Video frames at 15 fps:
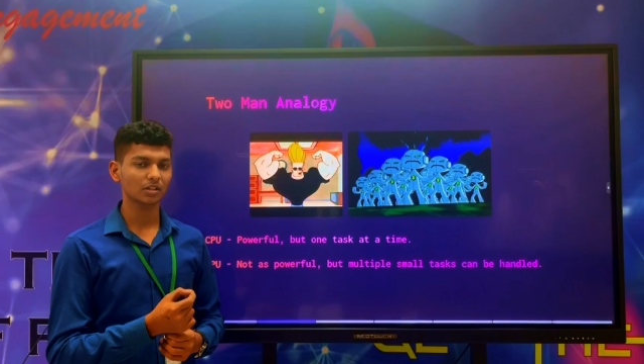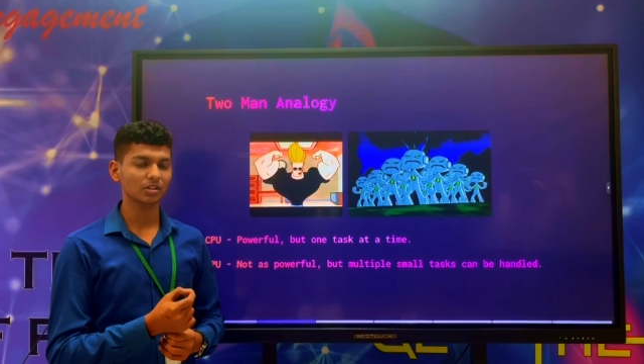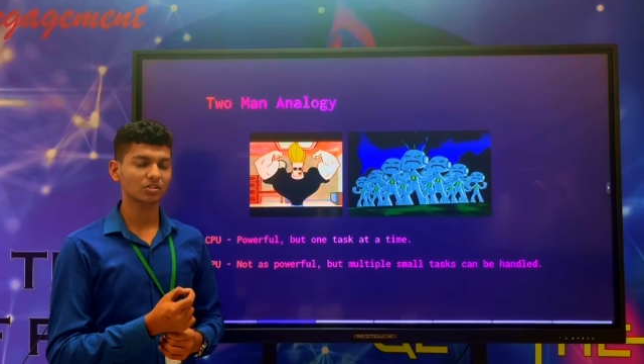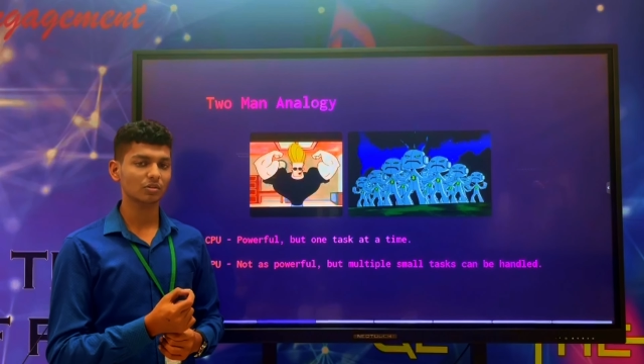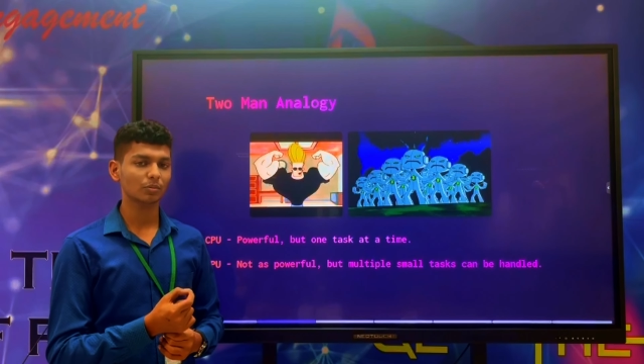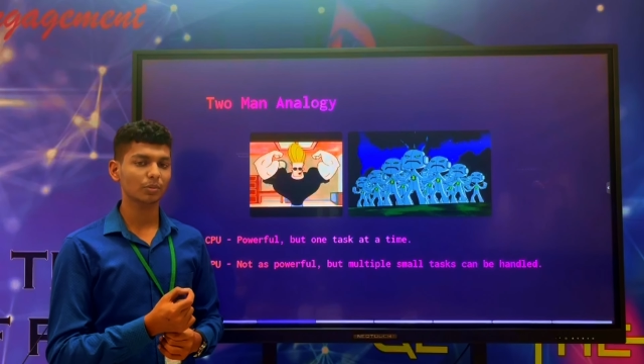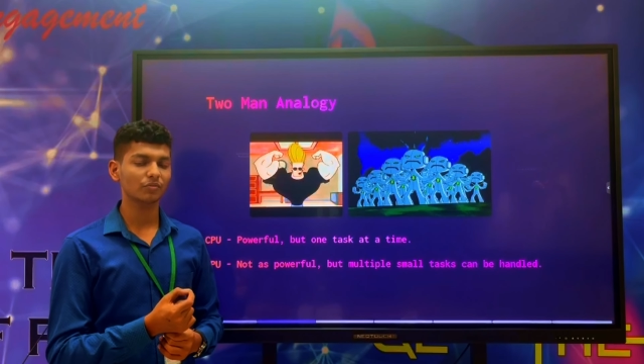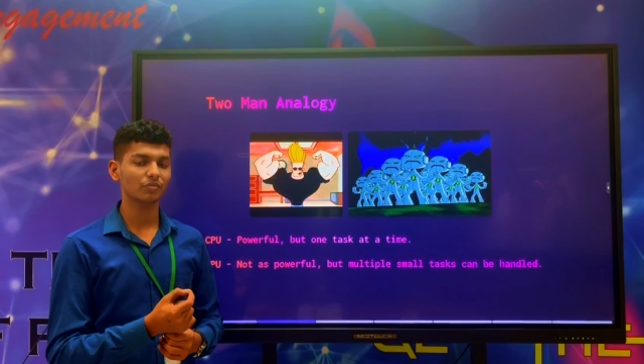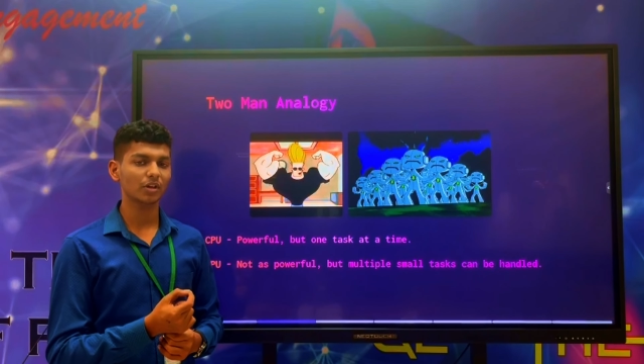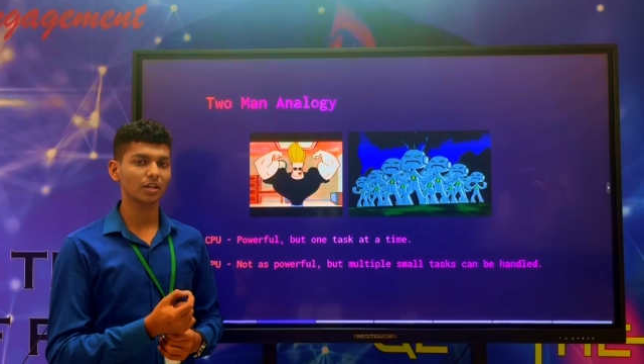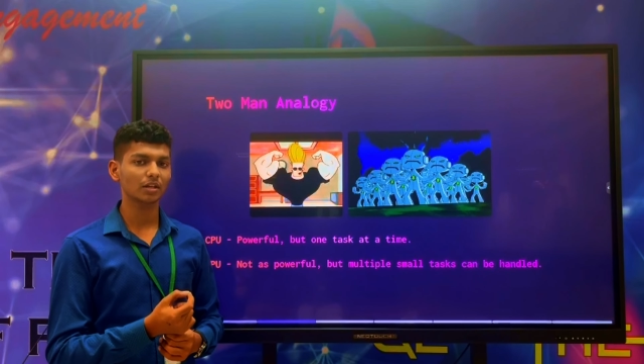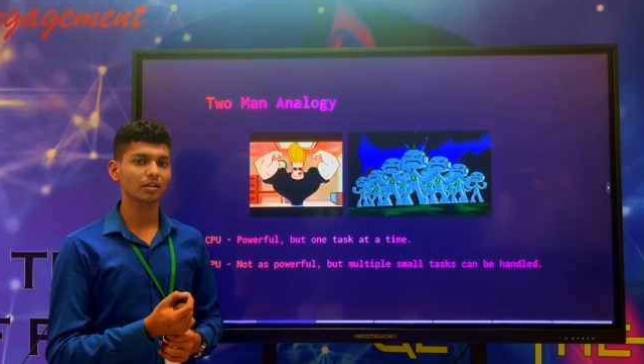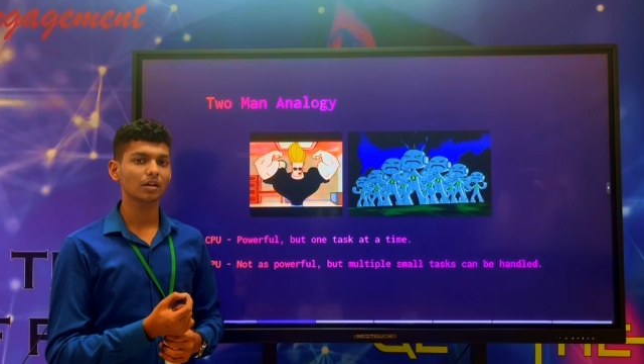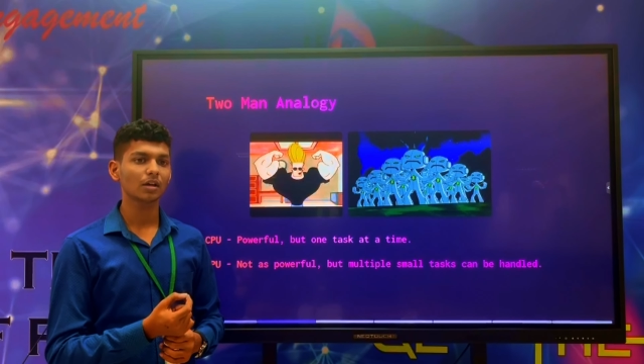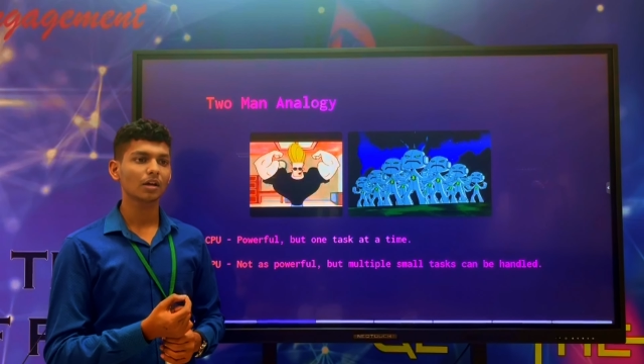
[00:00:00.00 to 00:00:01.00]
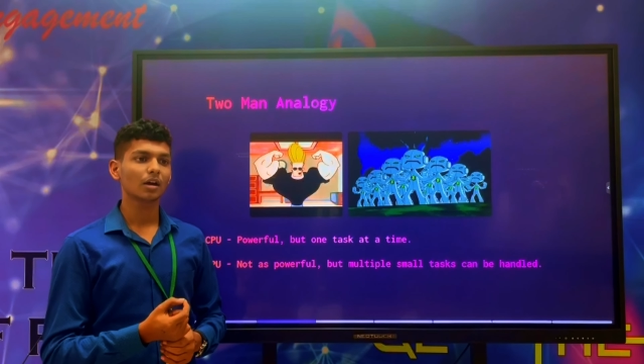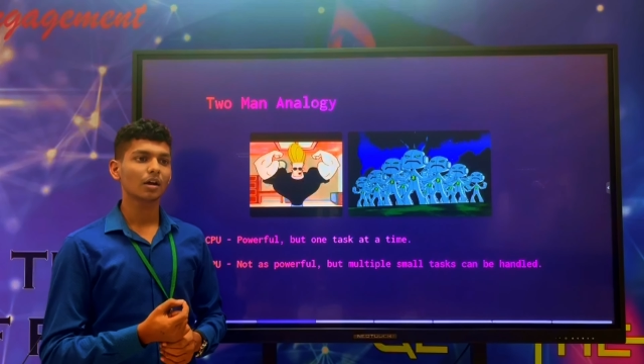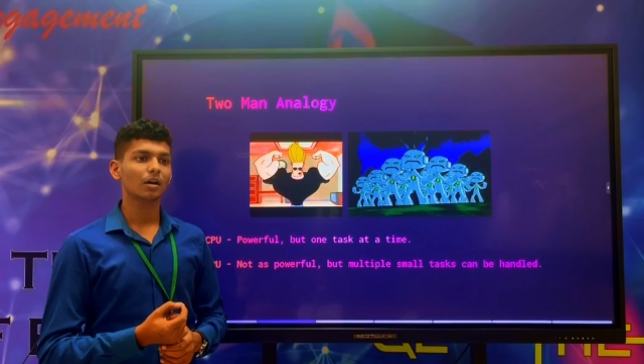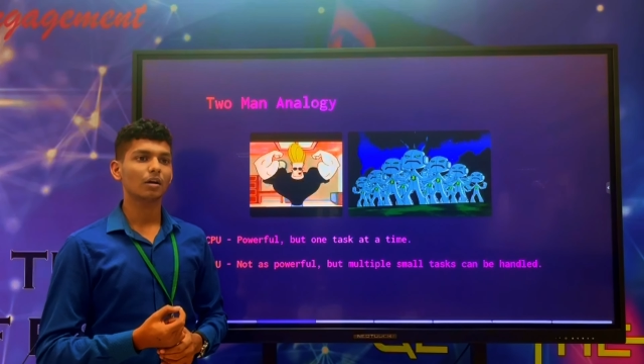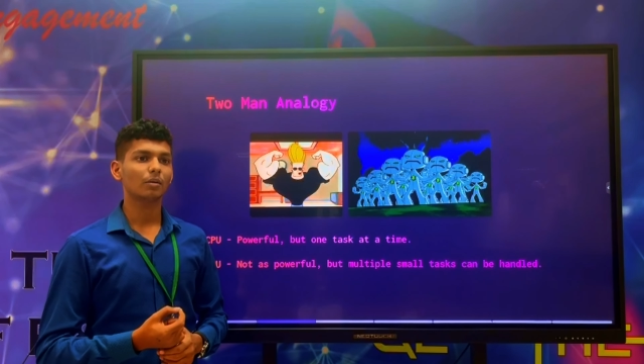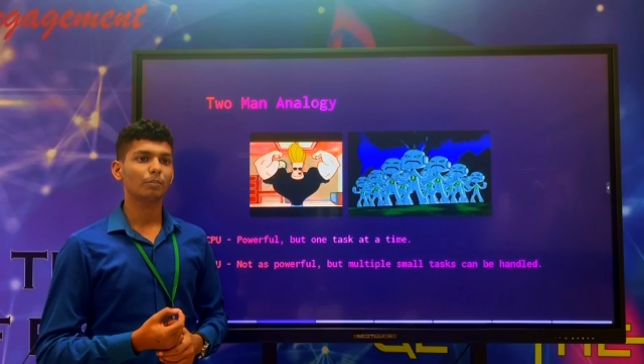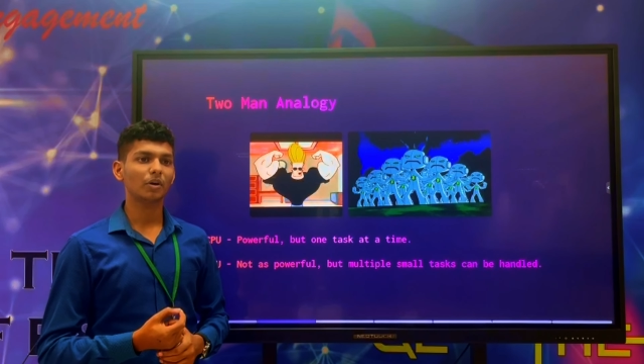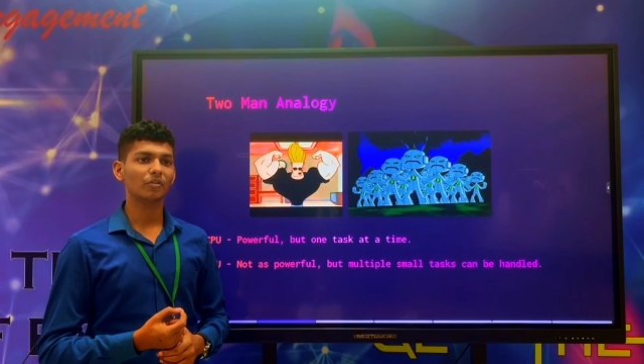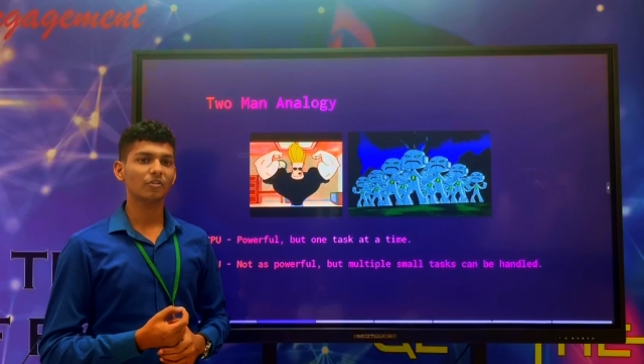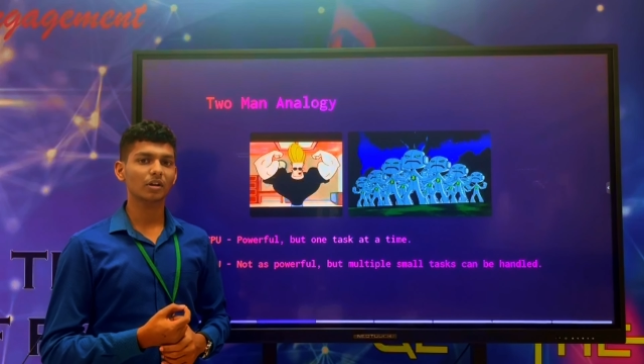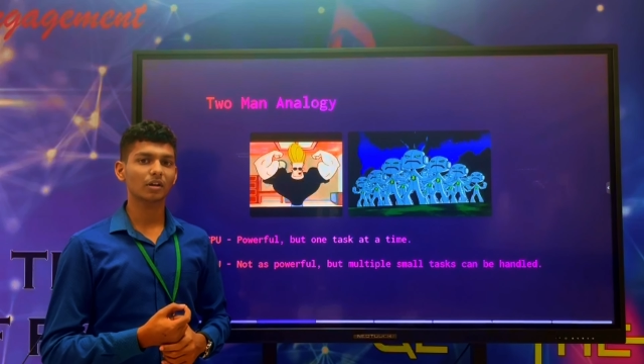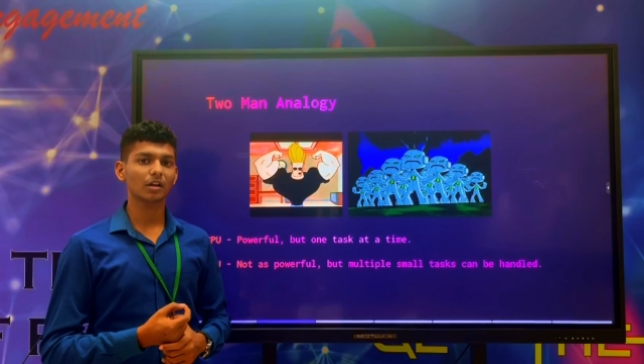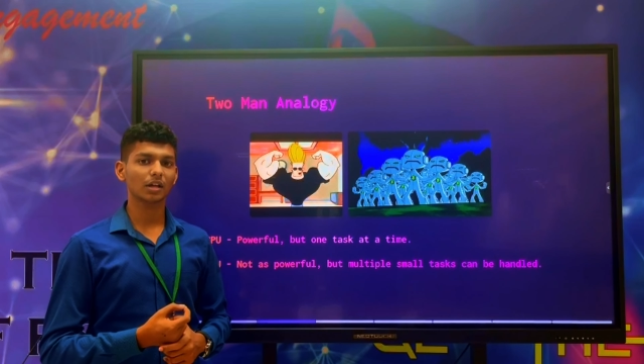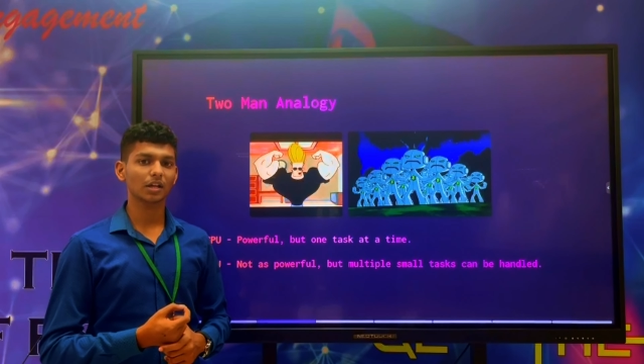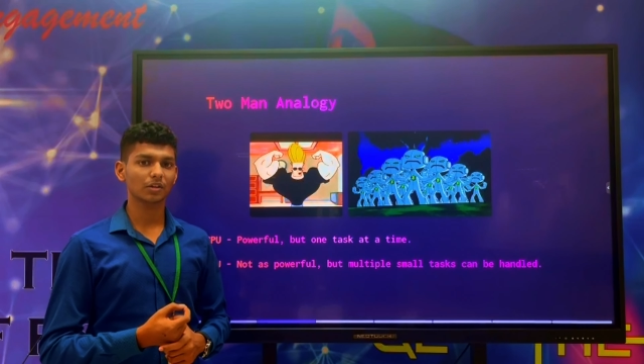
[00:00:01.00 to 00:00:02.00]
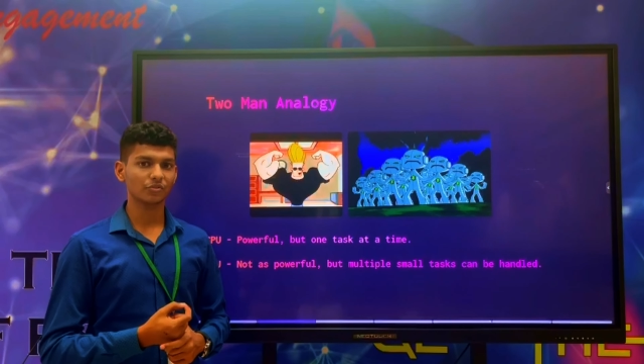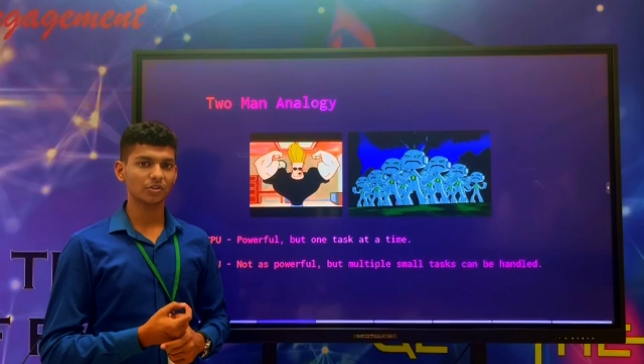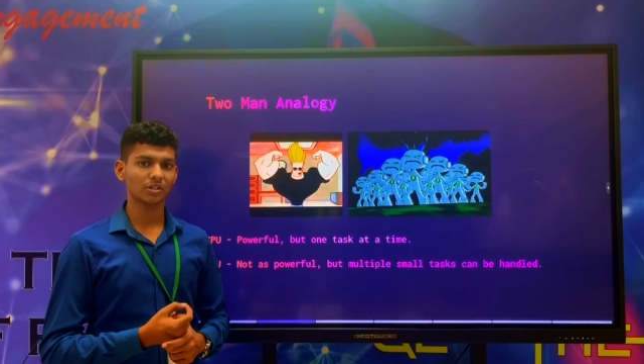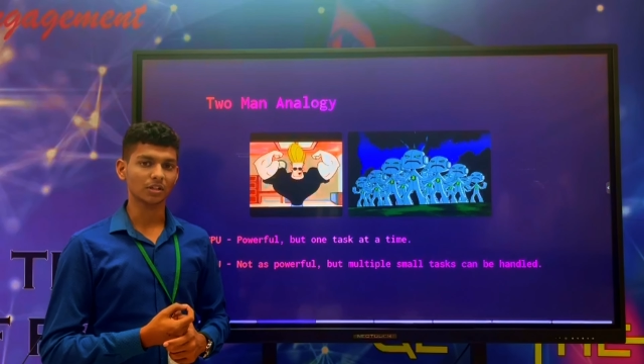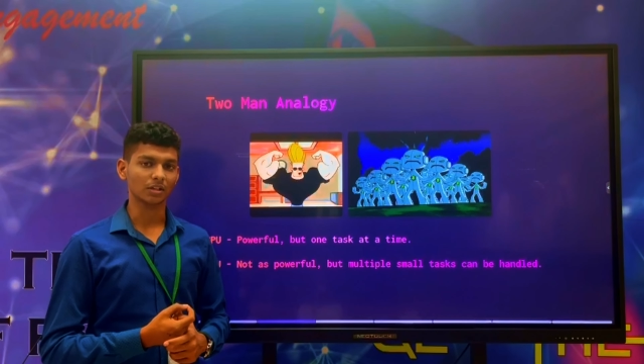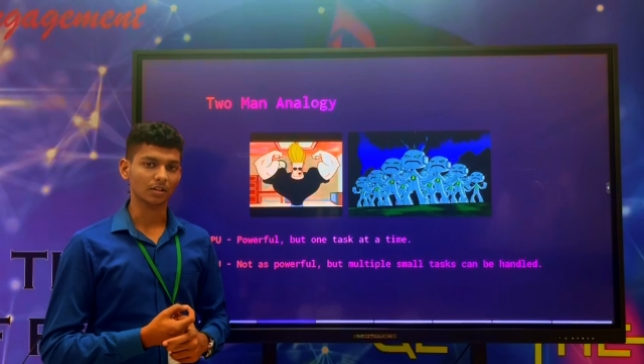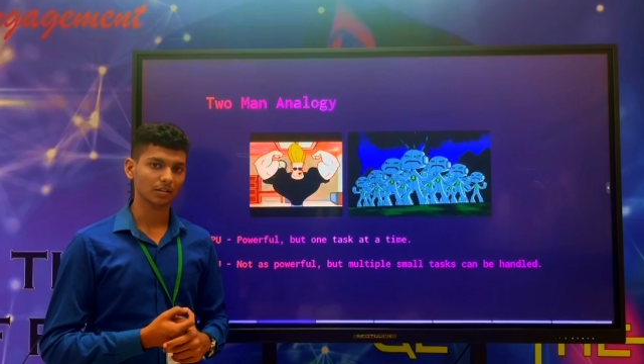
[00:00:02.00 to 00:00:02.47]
This will be very power inefficient.